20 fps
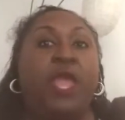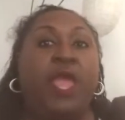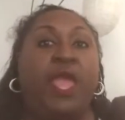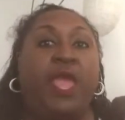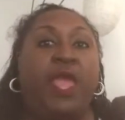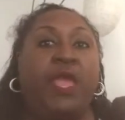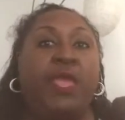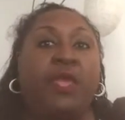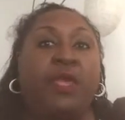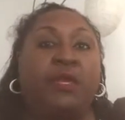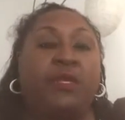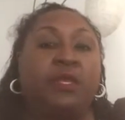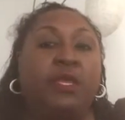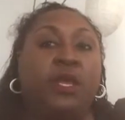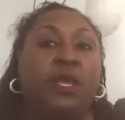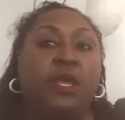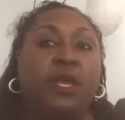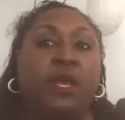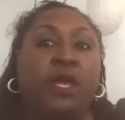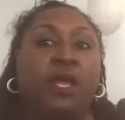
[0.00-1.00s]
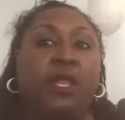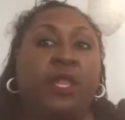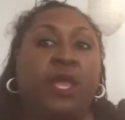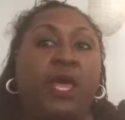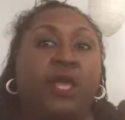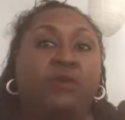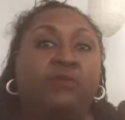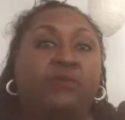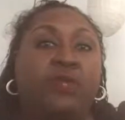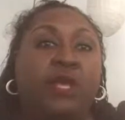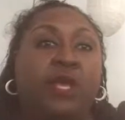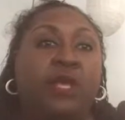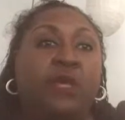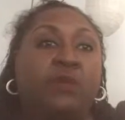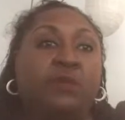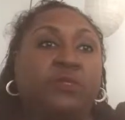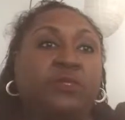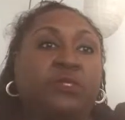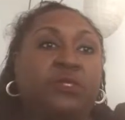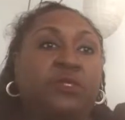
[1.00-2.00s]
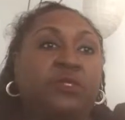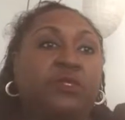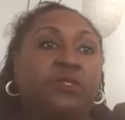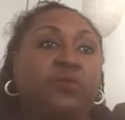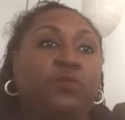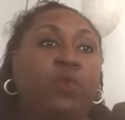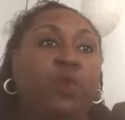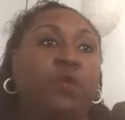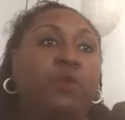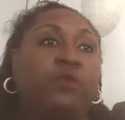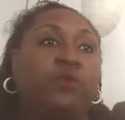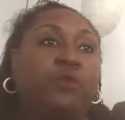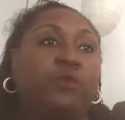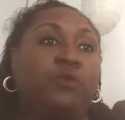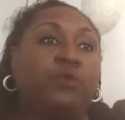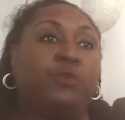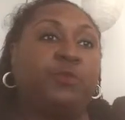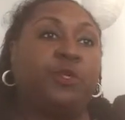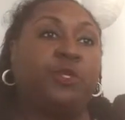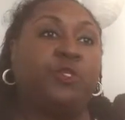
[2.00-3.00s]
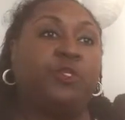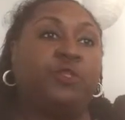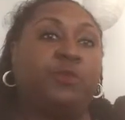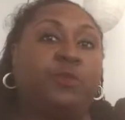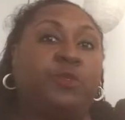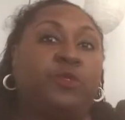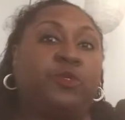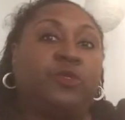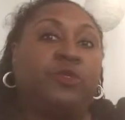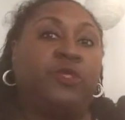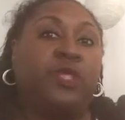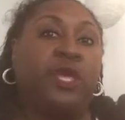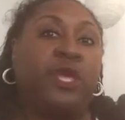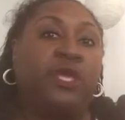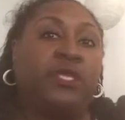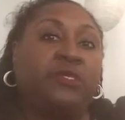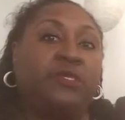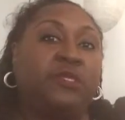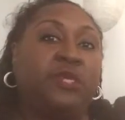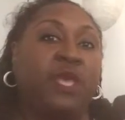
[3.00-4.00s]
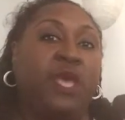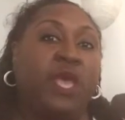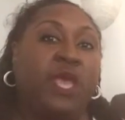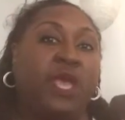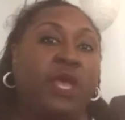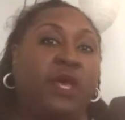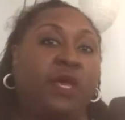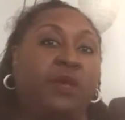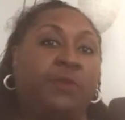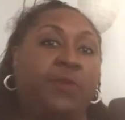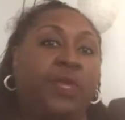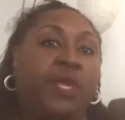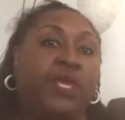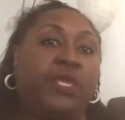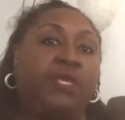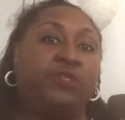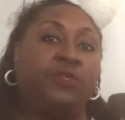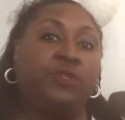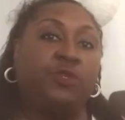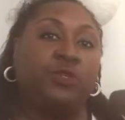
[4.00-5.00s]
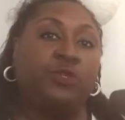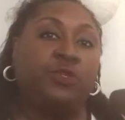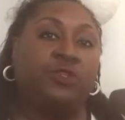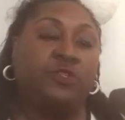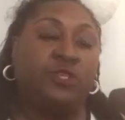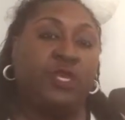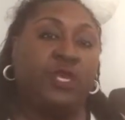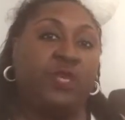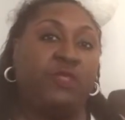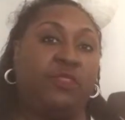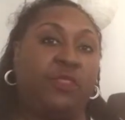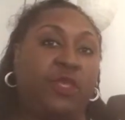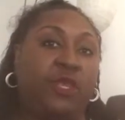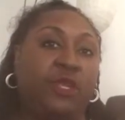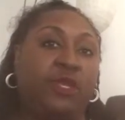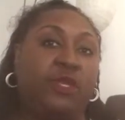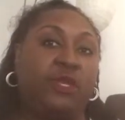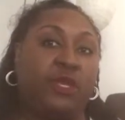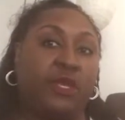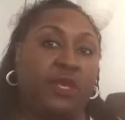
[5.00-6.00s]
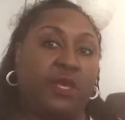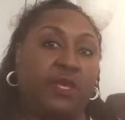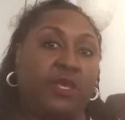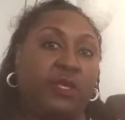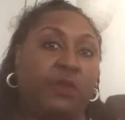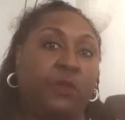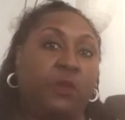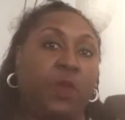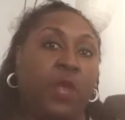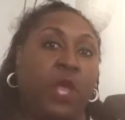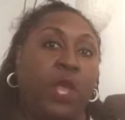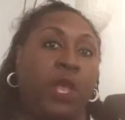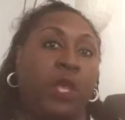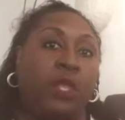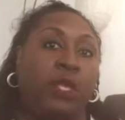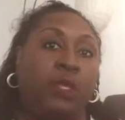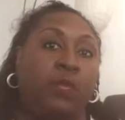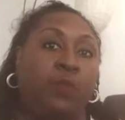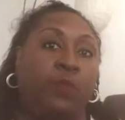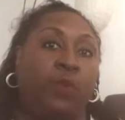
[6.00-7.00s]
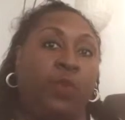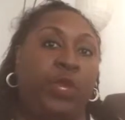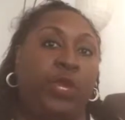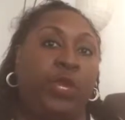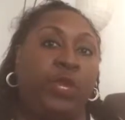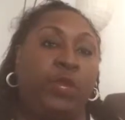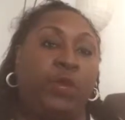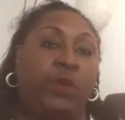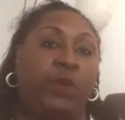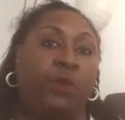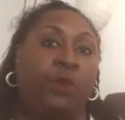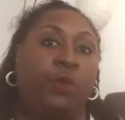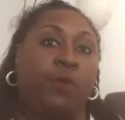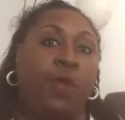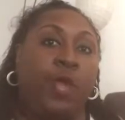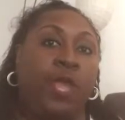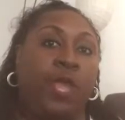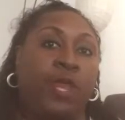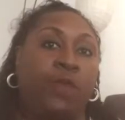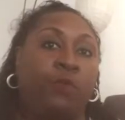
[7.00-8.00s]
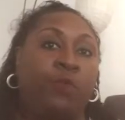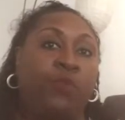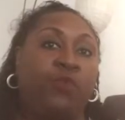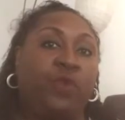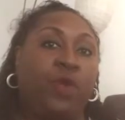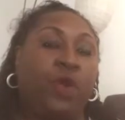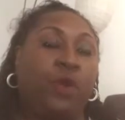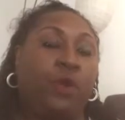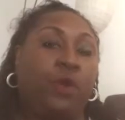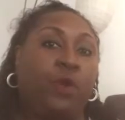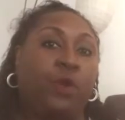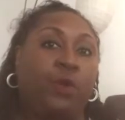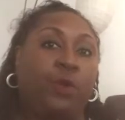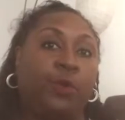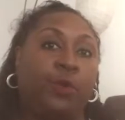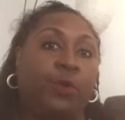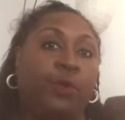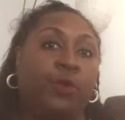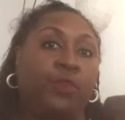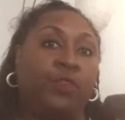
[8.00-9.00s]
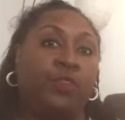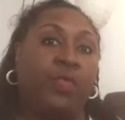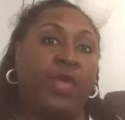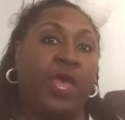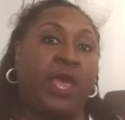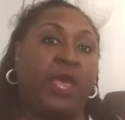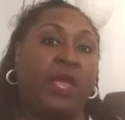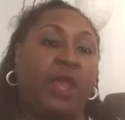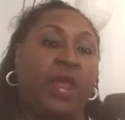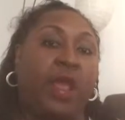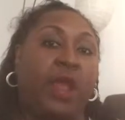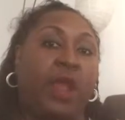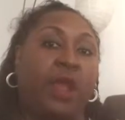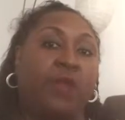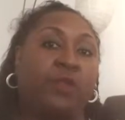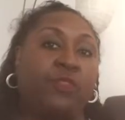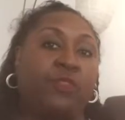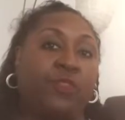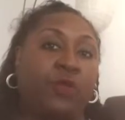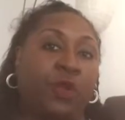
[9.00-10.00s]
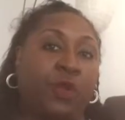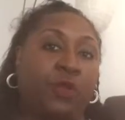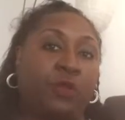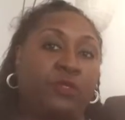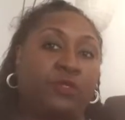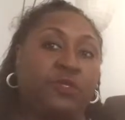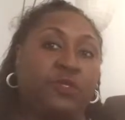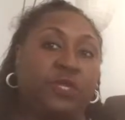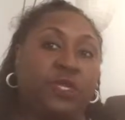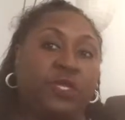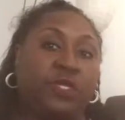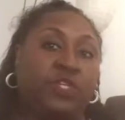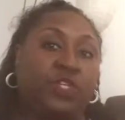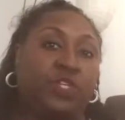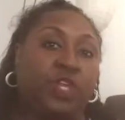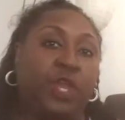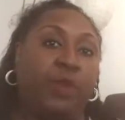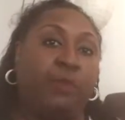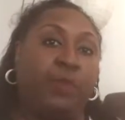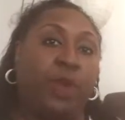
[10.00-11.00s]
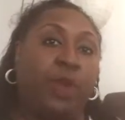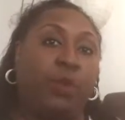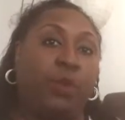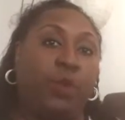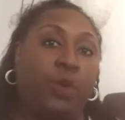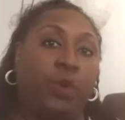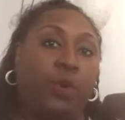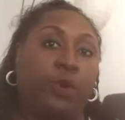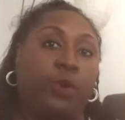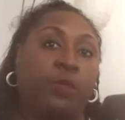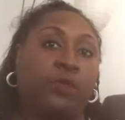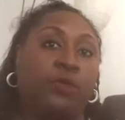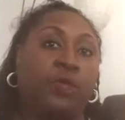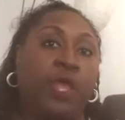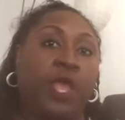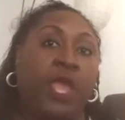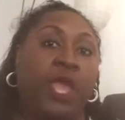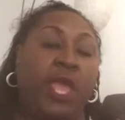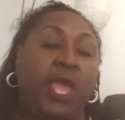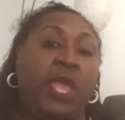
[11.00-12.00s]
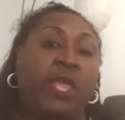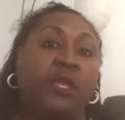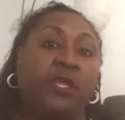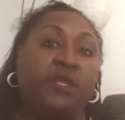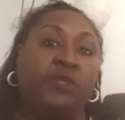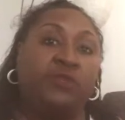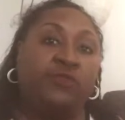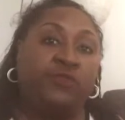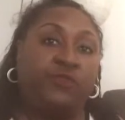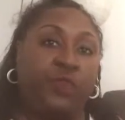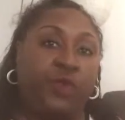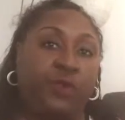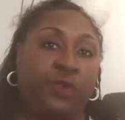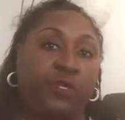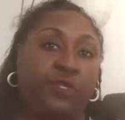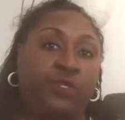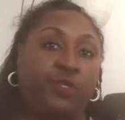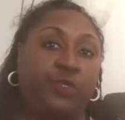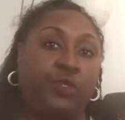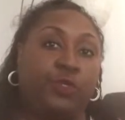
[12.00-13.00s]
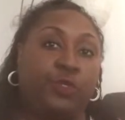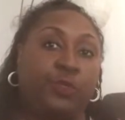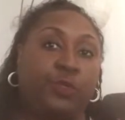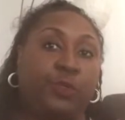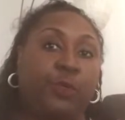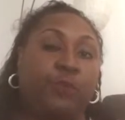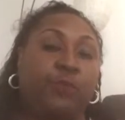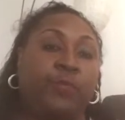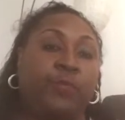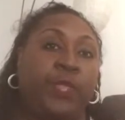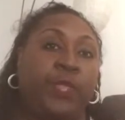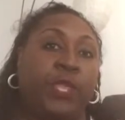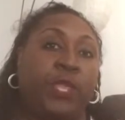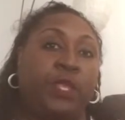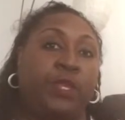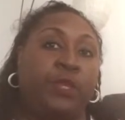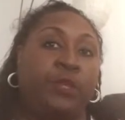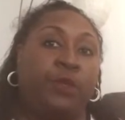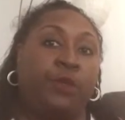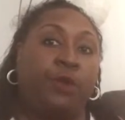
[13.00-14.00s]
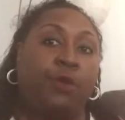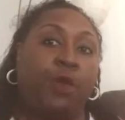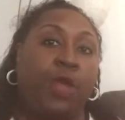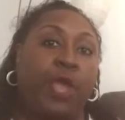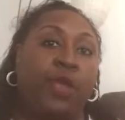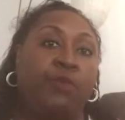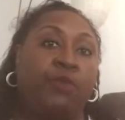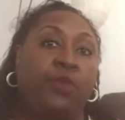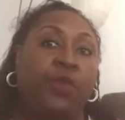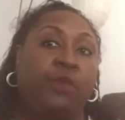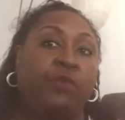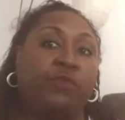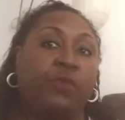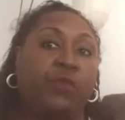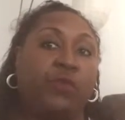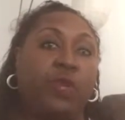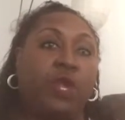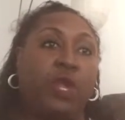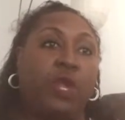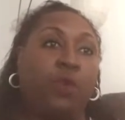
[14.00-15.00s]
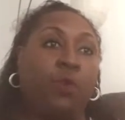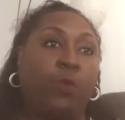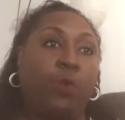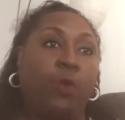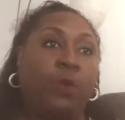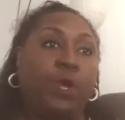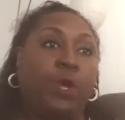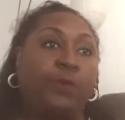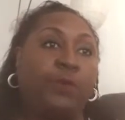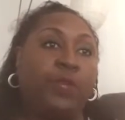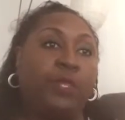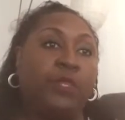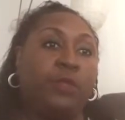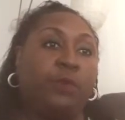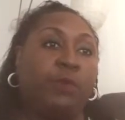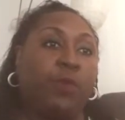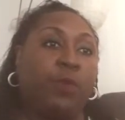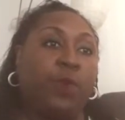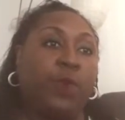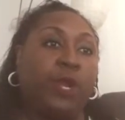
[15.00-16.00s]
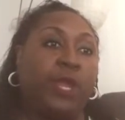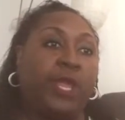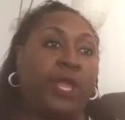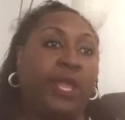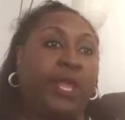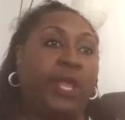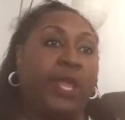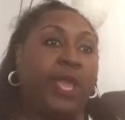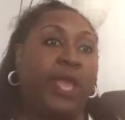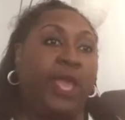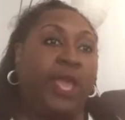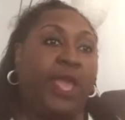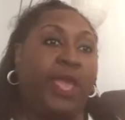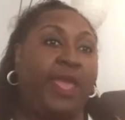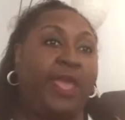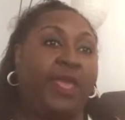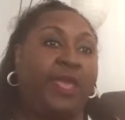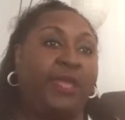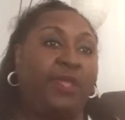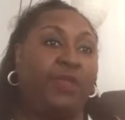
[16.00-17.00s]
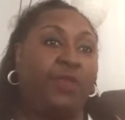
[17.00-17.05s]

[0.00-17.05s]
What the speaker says: And a lot of times, this is one of those principles that's easier said than done. We know and we've all heard that our thoughts can shape our world, and it is very true. Have you ever woke up in the morning and